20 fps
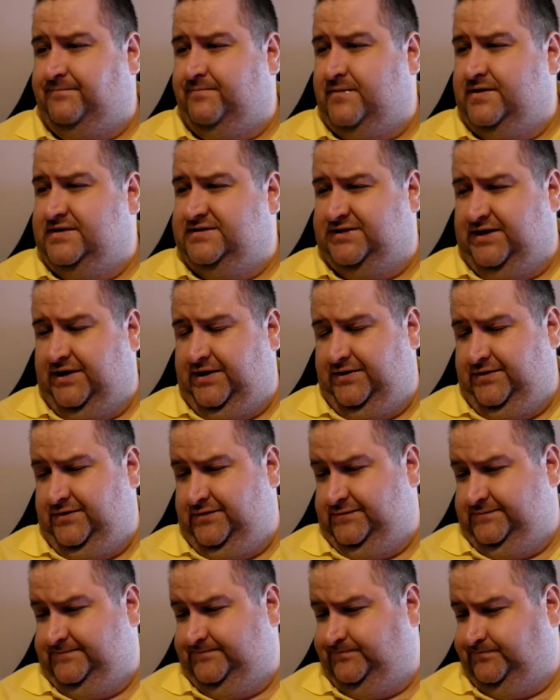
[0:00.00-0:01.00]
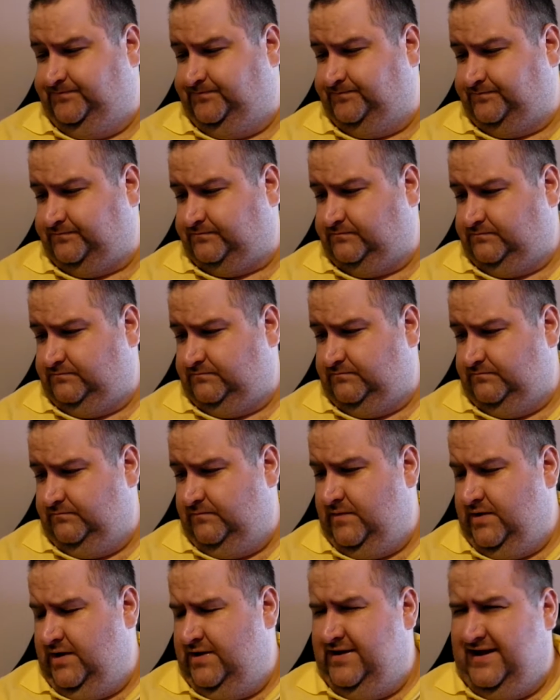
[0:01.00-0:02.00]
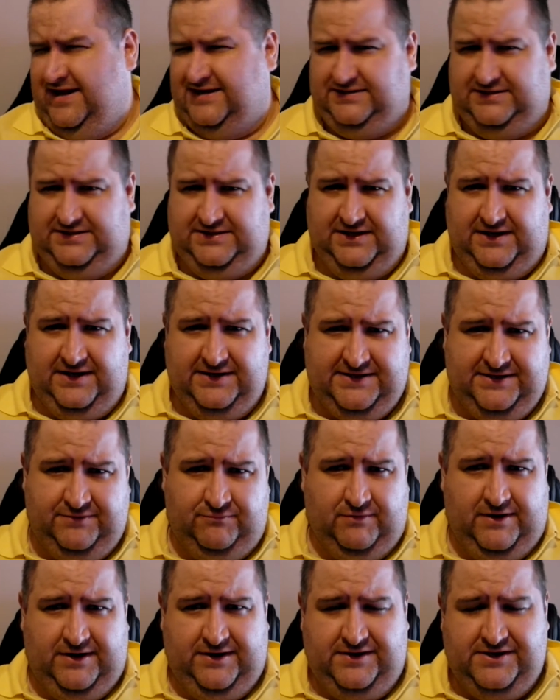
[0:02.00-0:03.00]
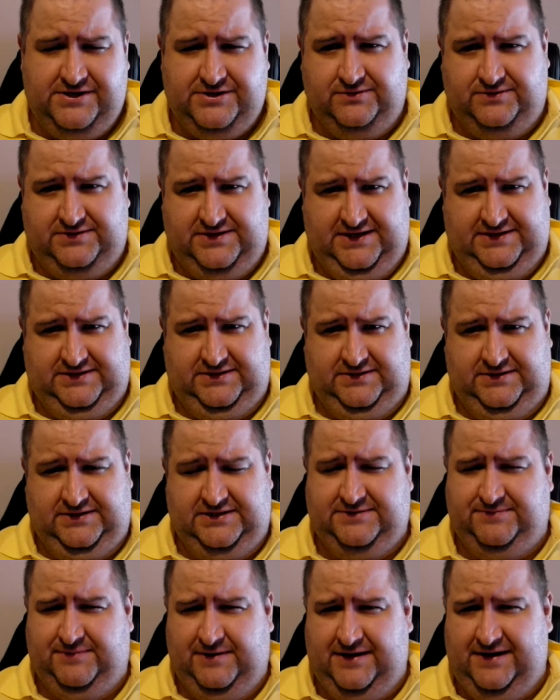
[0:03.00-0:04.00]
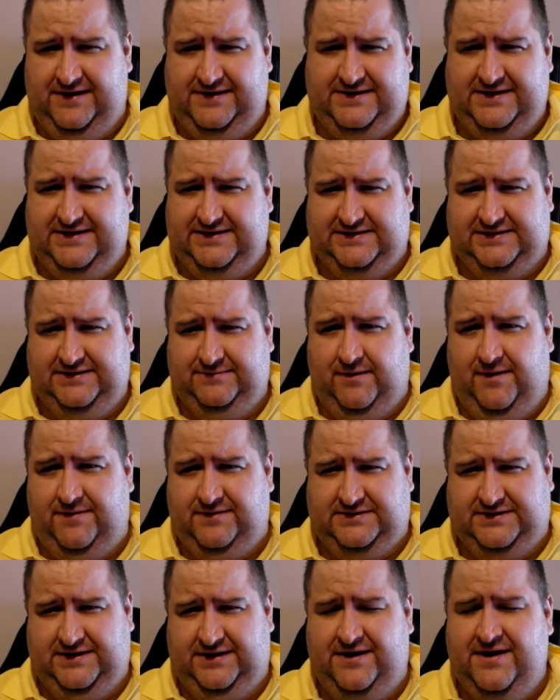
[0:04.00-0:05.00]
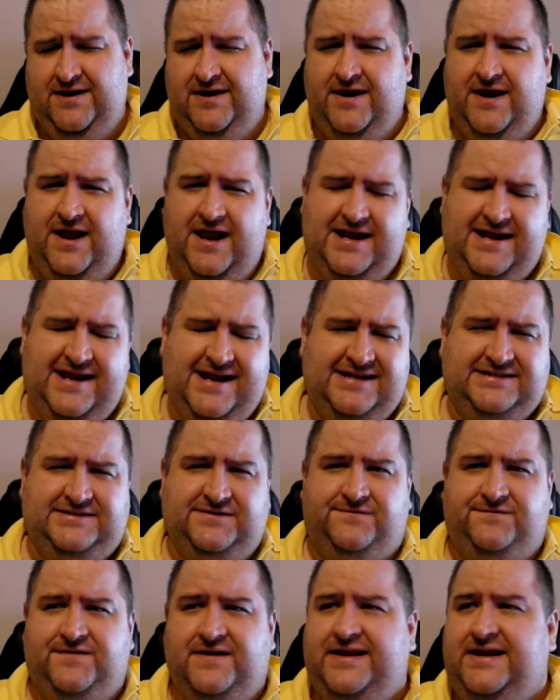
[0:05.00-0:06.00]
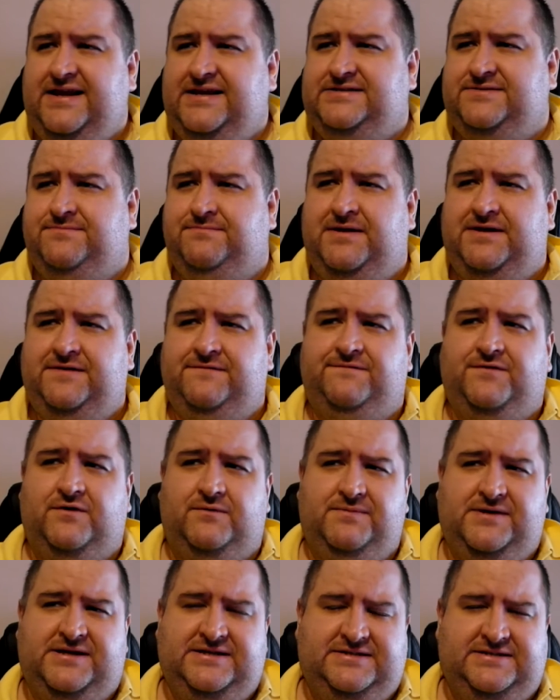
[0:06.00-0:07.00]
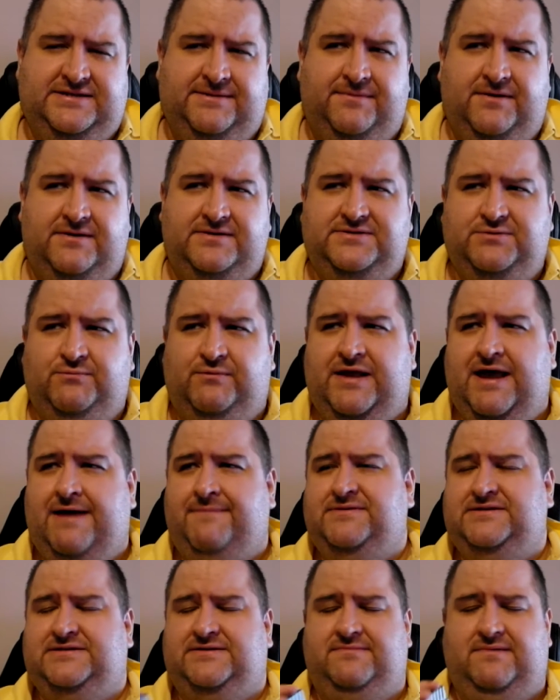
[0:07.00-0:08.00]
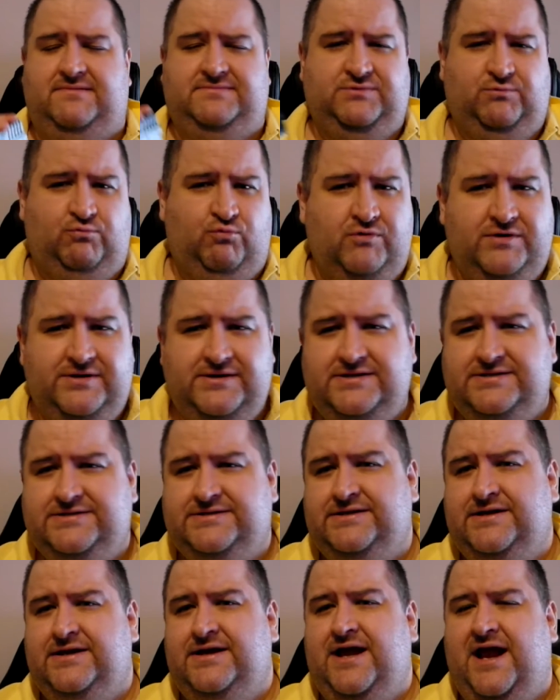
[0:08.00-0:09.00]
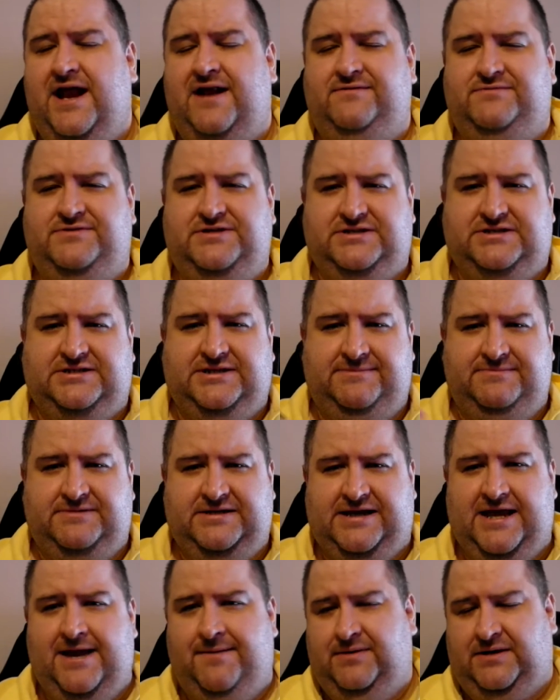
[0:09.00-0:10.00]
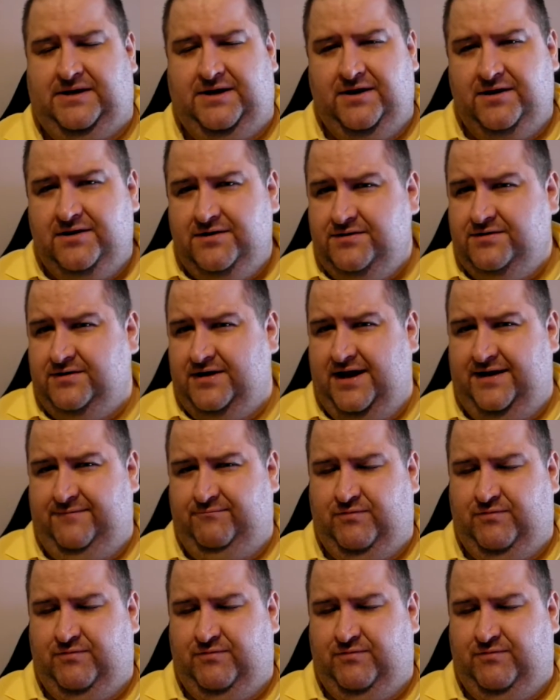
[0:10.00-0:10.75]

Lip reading: So, as I said, I did run initial tests on this, but it didn't seem like there was any... It's a funny intermittent fault, because sometimes it would happen, sometimes it wouldn't. And it just seemed to come and go at